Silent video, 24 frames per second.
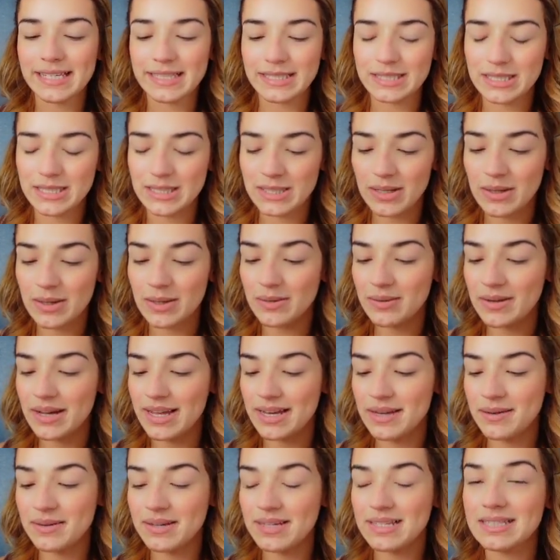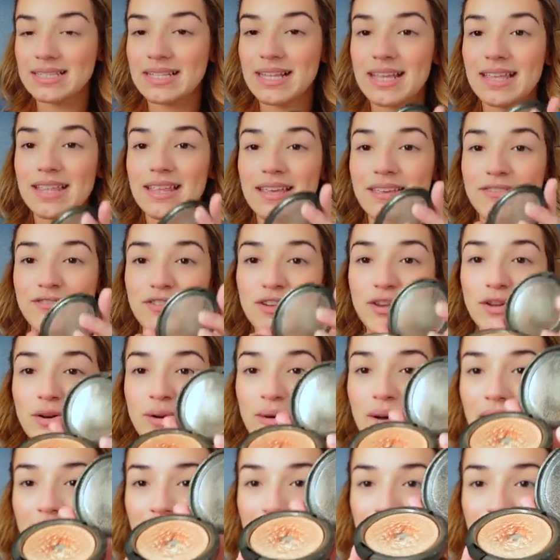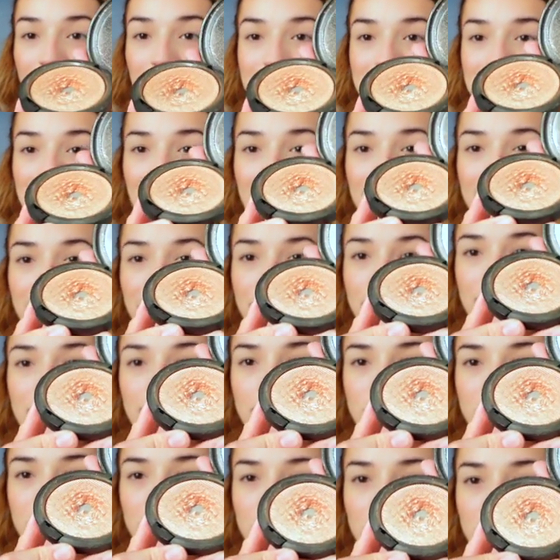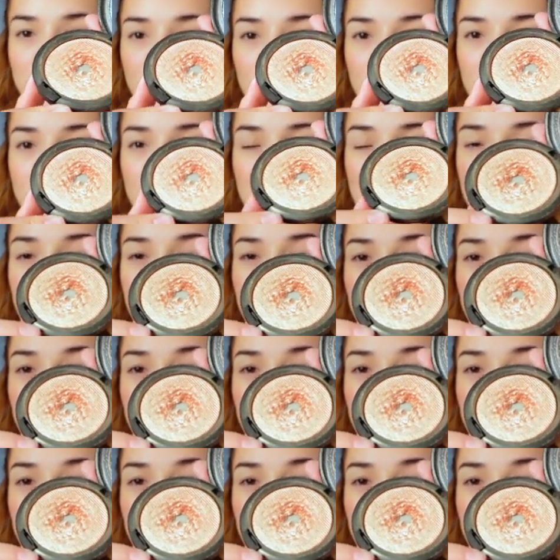So anyways, if you don't have this highlighter, I'm trying to show you without